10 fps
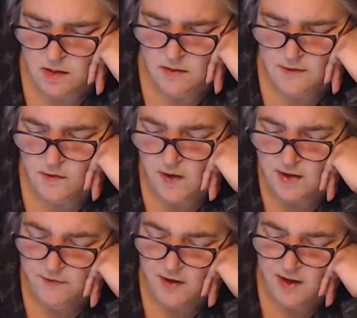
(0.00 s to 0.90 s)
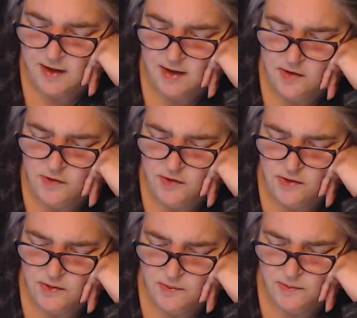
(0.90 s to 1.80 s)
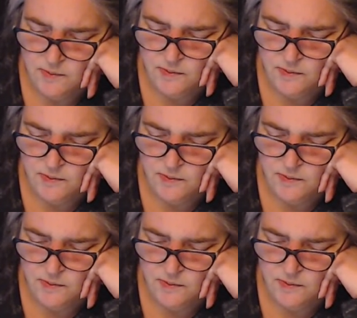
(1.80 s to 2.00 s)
So I fall into,